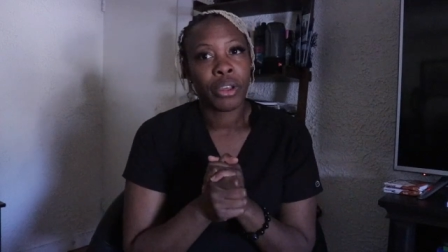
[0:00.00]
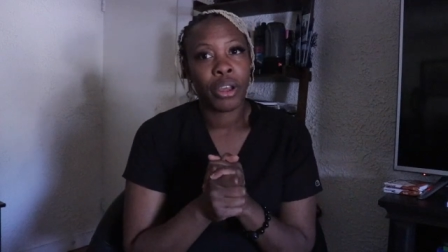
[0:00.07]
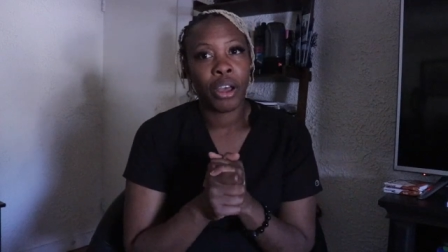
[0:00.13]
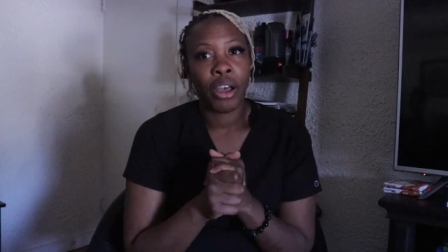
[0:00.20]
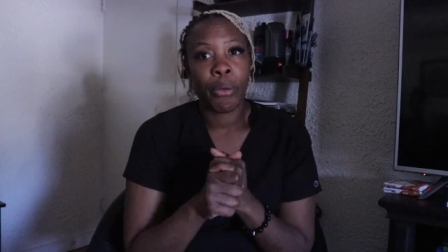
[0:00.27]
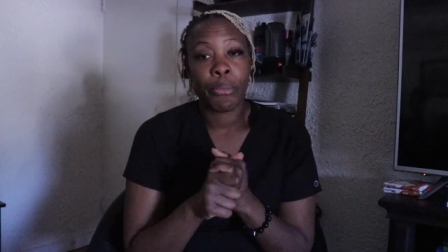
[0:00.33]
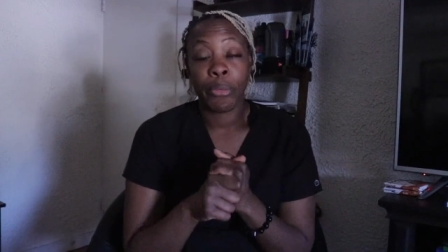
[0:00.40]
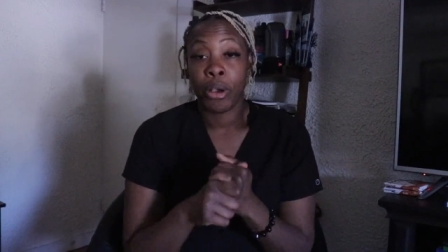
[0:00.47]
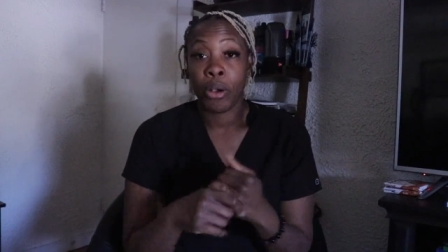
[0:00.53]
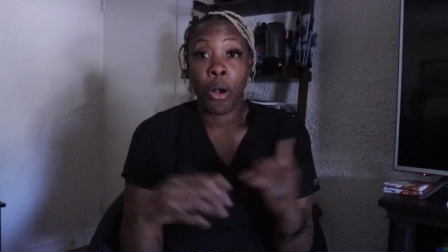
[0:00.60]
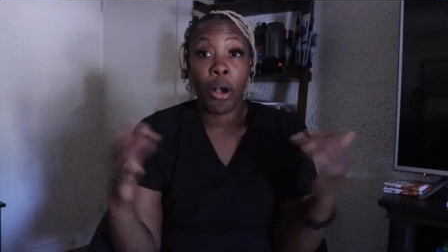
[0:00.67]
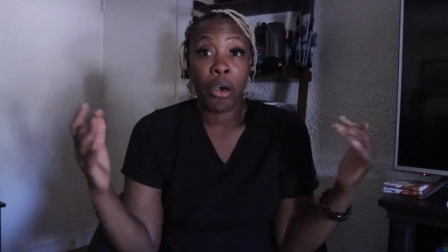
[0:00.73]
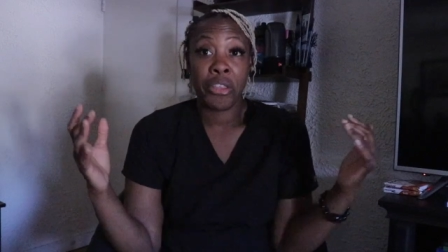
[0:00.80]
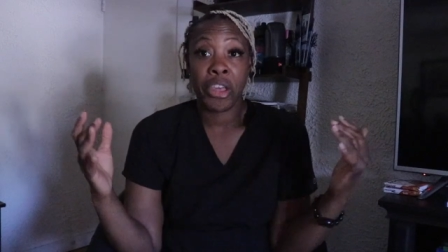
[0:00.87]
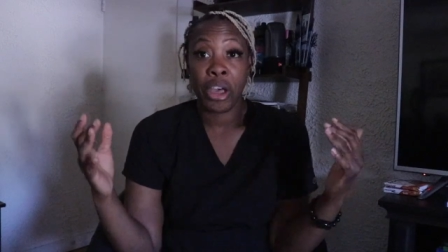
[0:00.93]
Um,
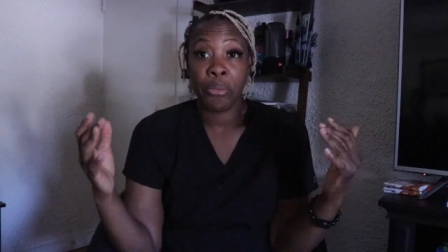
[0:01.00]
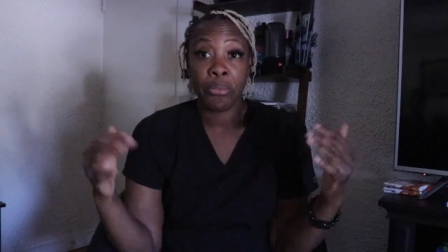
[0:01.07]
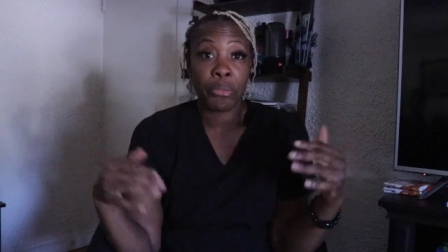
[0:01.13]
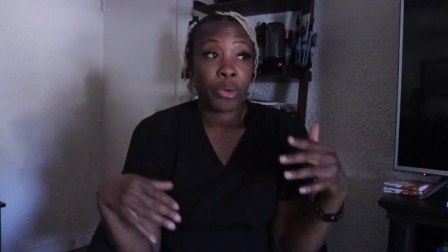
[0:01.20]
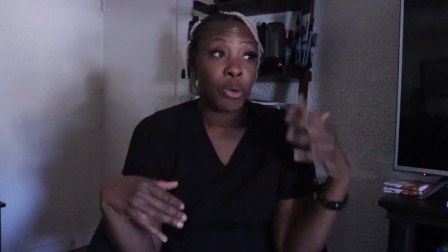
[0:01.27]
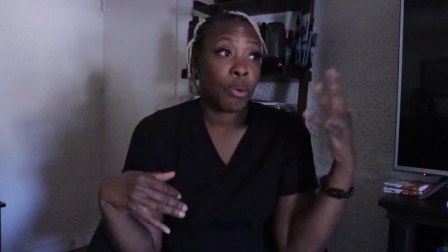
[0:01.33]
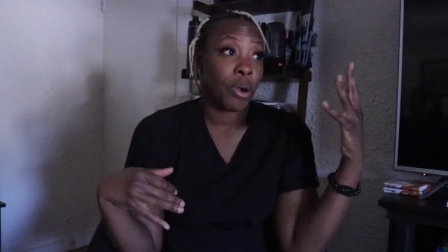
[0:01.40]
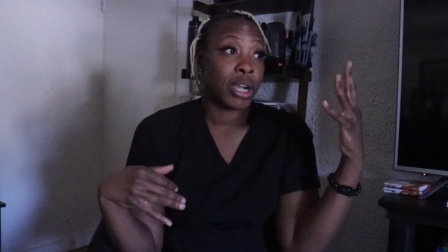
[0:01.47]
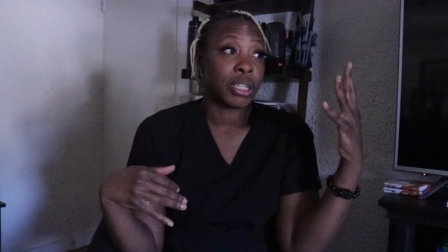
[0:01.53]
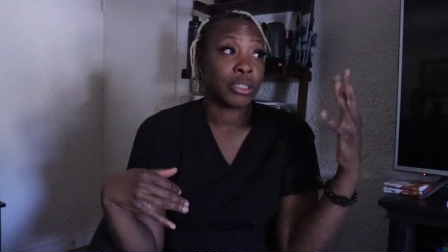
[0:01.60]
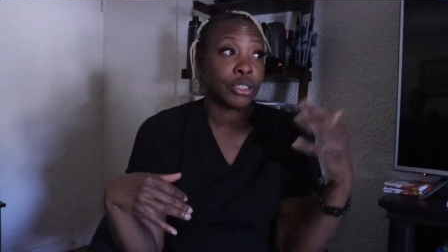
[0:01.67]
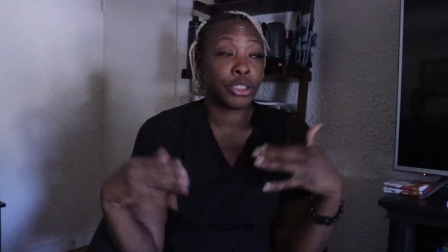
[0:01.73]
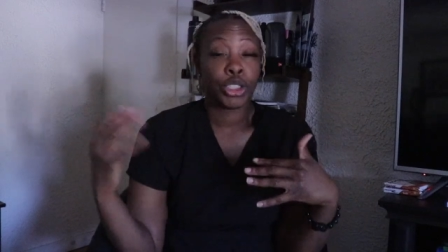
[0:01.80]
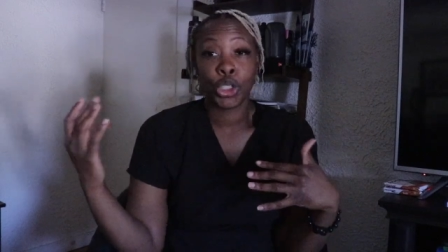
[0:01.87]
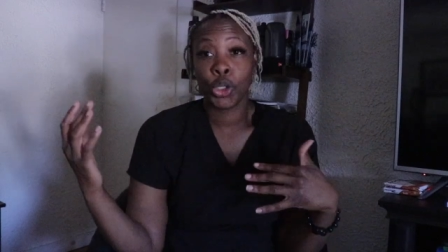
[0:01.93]
all of them
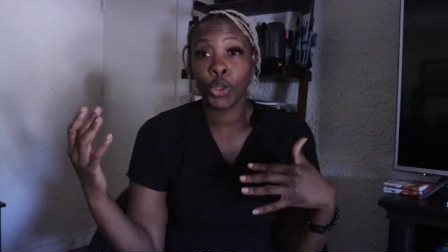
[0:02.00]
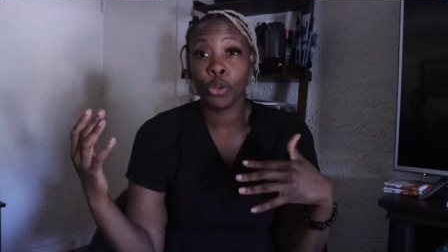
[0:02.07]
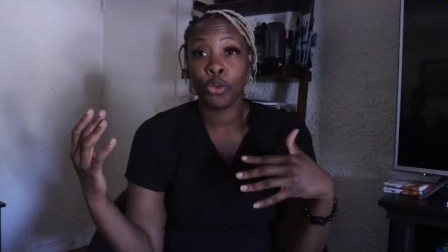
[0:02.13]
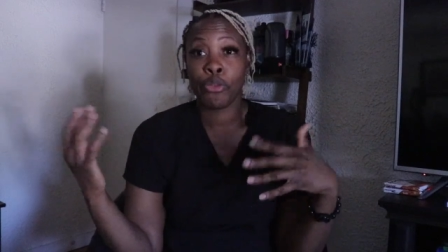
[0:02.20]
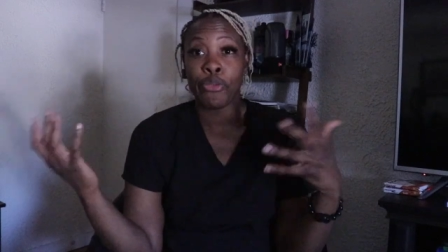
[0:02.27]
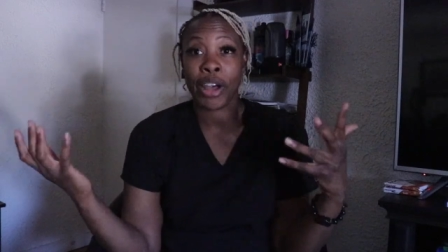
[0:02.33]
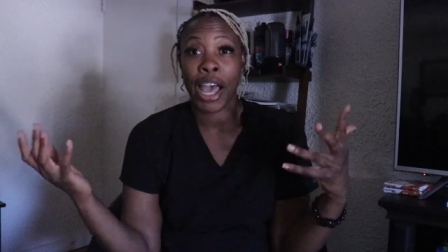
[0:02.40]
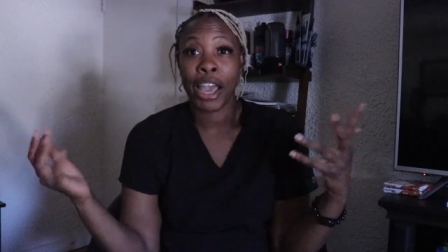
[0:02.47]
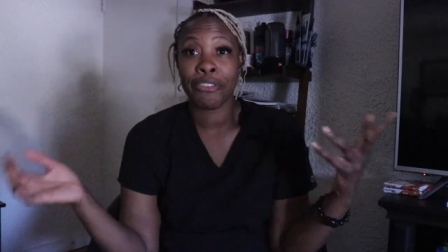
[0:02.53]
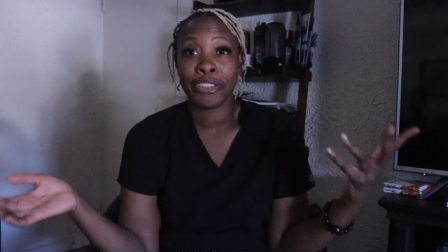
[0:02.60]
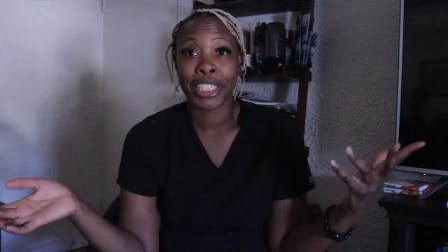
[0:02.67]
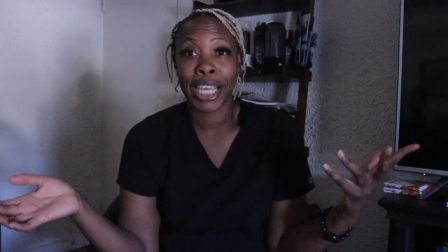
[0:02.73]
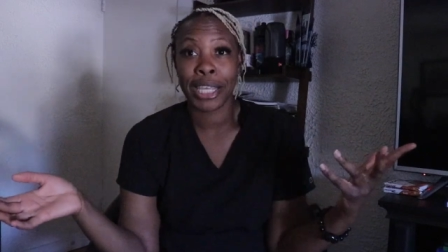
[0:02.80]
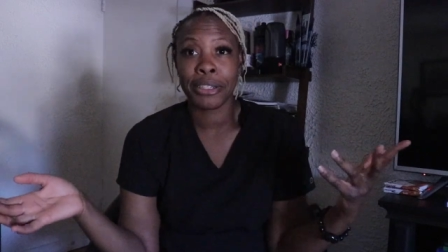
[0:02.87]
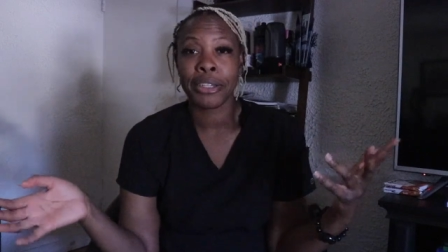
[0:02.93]
one, two, five,
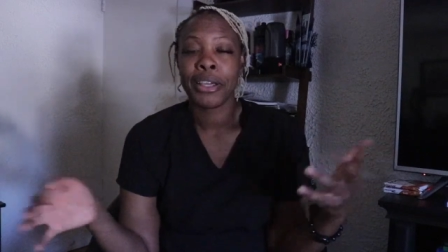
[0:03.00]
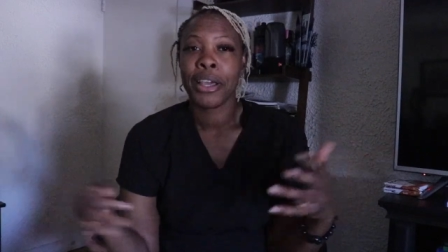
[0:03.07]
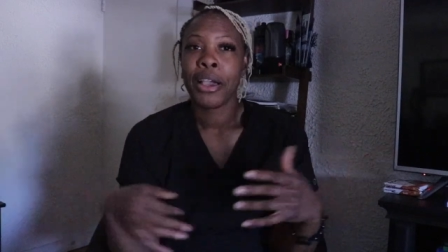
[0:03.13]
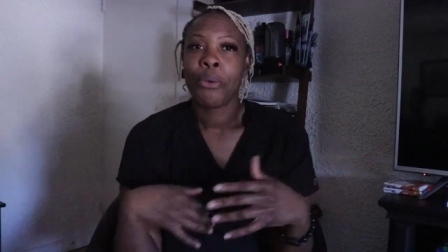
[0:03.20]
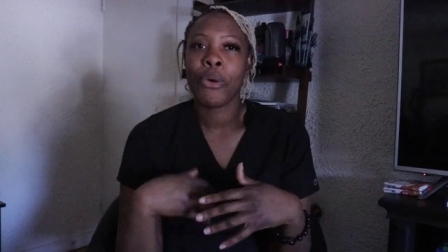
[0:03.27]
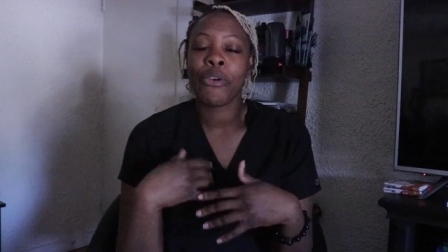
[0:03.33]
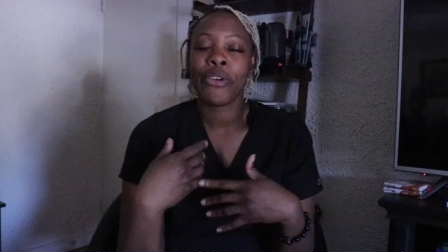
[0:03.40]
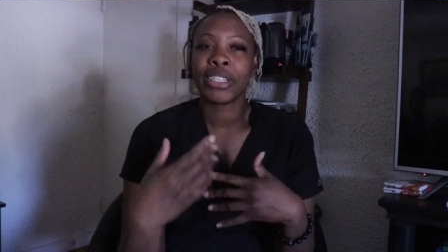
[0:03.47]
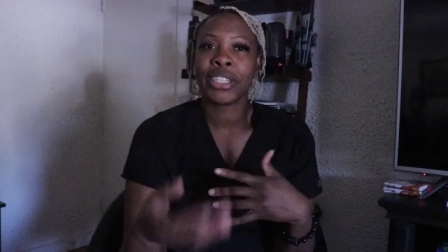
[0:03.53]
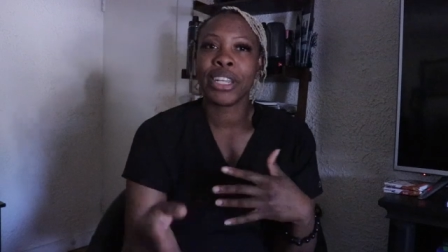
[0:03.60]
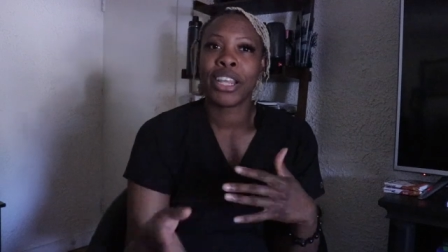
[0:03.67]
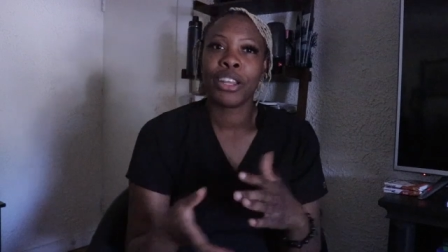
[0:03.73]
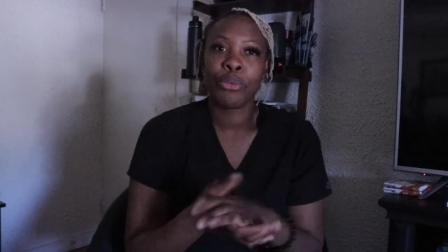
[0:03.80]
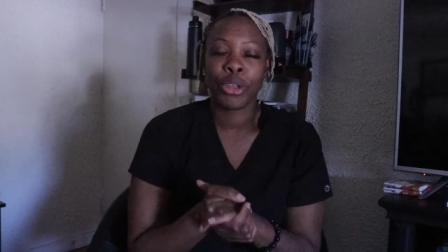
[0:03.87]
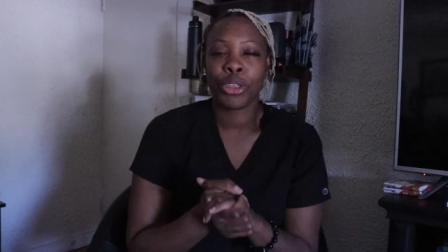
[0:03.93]
ten. What
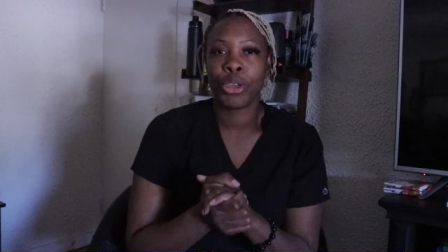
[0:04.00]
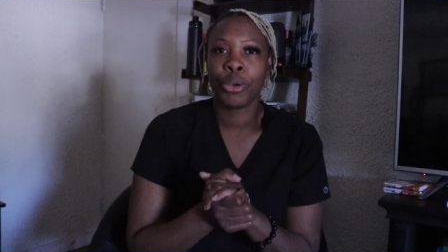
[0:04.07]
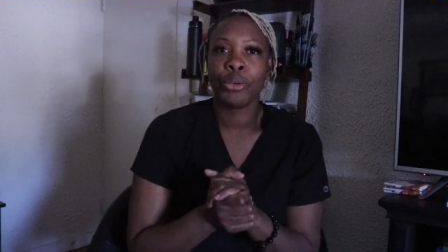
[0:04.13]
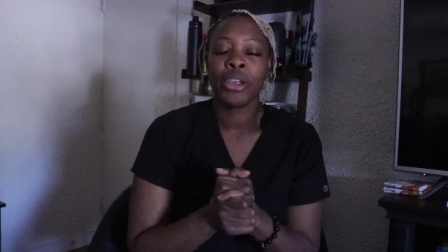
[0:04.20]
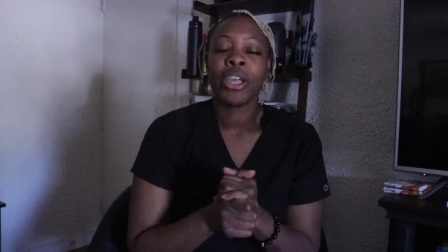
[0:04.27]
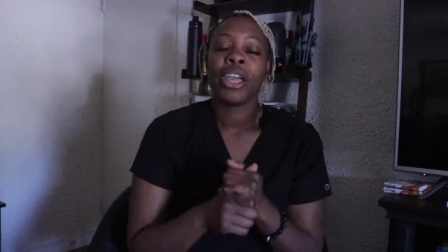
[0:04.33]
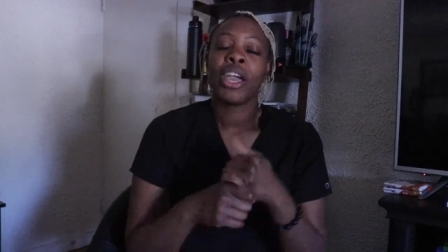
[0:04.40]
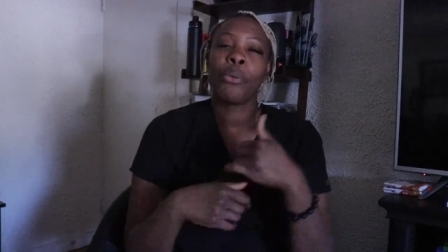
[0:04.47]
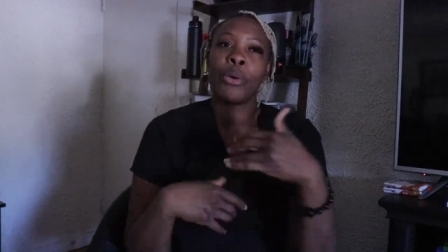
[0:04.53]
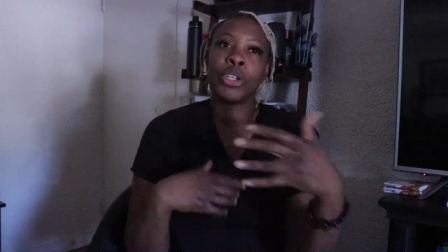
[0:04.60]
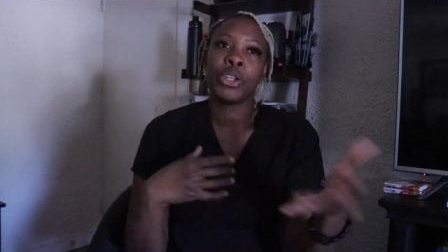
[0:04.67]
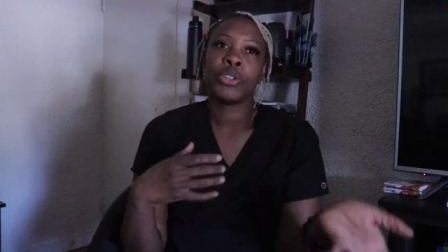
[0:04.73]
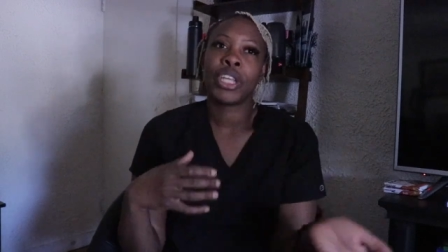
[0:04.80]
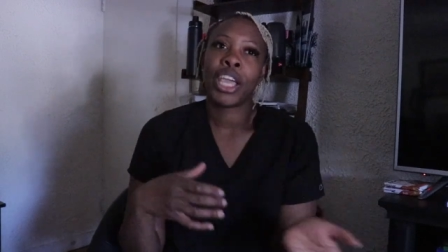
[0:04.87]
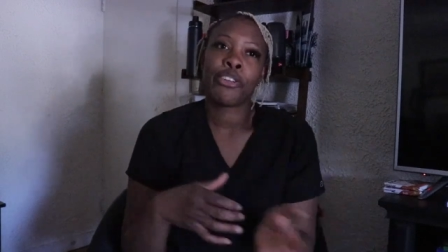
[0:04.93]
resonating with you? And what
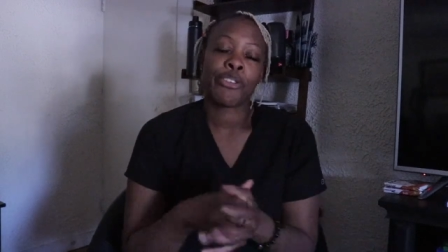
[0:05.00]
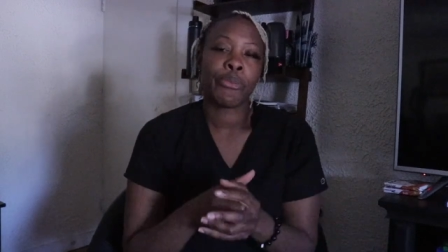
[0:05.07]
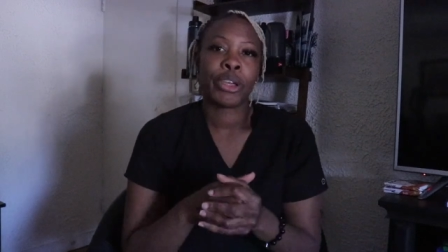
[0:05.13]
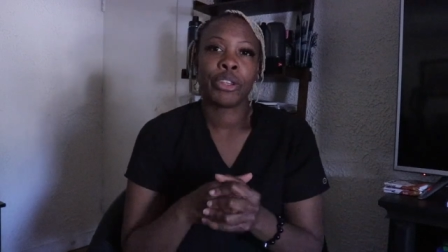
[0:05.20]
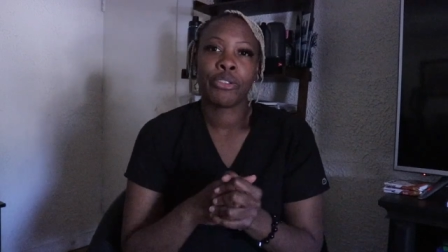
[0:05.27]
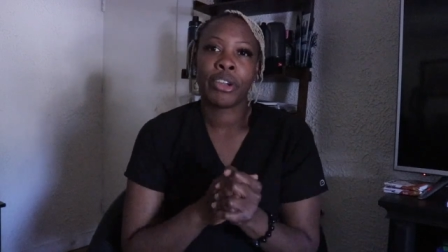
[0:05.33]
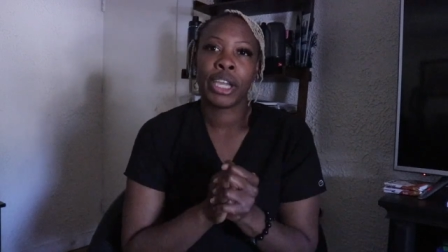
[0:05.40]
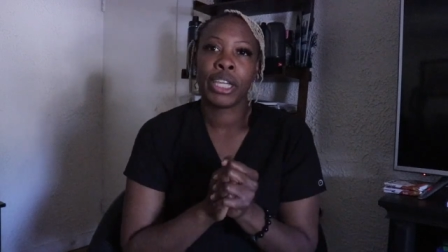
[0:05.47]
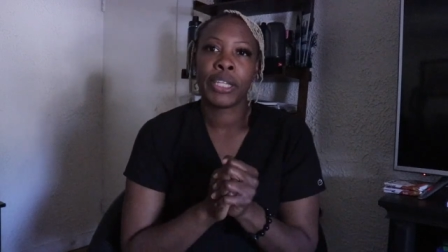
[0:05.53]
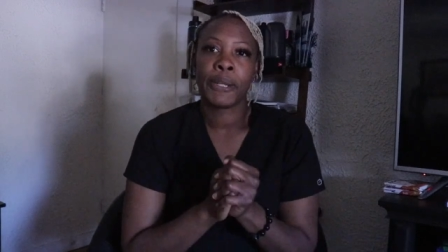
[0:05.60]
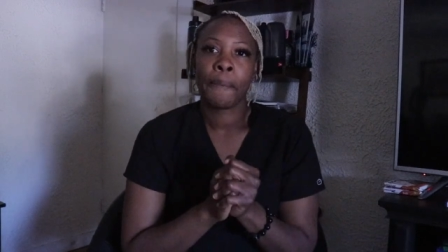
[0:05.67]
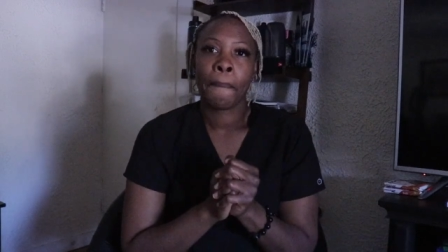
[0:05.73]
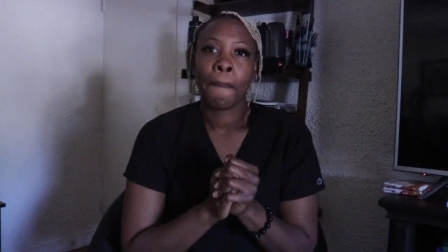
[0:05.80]
do you take from it, right?